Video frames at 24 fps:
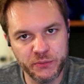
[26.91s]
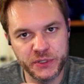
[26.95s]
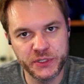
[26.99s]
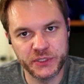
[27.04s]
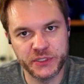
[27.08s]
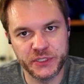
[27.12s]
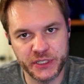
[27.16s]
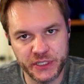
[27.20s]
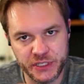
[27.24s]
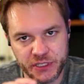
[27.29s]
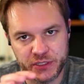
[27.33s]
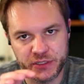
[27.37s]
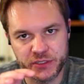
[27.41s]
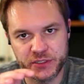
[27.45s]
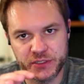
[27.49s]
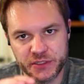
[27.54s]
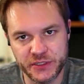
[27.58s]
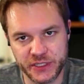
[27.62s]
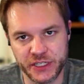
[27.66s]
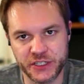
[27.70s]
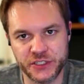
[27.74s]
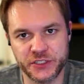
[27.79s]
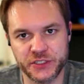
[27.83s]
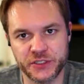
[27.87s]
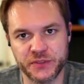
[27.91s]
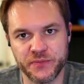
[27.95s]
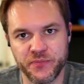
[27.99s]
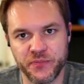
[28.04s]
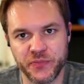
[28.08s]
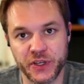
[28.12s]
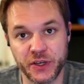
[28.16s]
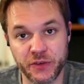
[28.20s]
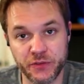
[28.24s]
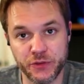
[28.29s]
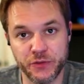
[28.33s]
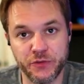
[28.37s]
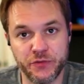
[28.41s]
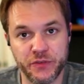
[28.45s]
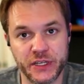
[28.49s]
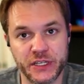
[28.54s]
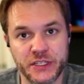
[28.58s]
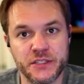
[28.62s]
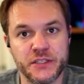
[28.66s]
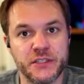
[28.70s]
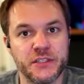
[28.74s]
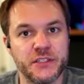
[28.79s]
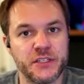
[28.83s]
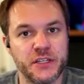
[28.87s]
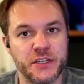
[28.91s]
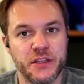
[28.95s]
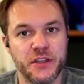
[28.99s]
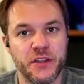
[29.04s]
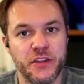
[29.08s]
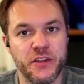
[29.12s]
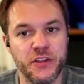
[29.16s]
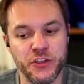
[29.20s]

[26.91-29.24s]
particular section of the face that